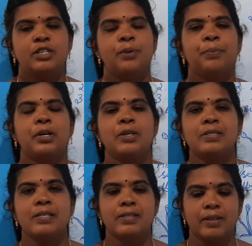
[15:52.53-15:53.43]
The
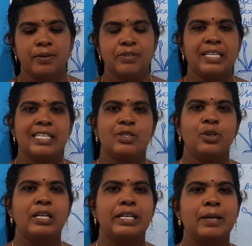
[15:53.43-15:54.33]
process of
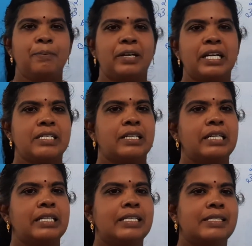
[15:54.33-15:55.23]
sexual
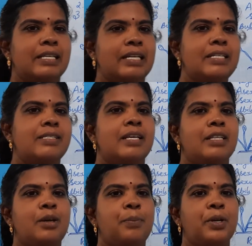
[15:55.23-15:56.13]
reproduction, in the sense,
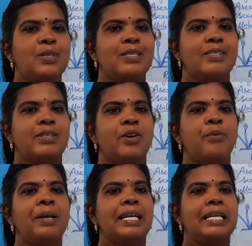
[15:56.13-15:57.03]
the process
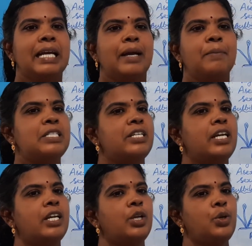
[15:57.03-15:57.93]
of
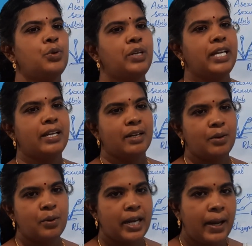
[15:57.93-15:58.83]
gametic
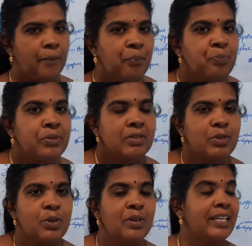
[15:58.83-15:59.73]
union. Okay,
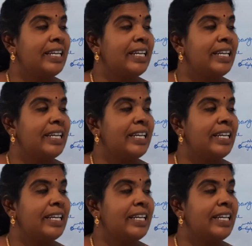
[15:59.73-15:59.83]
so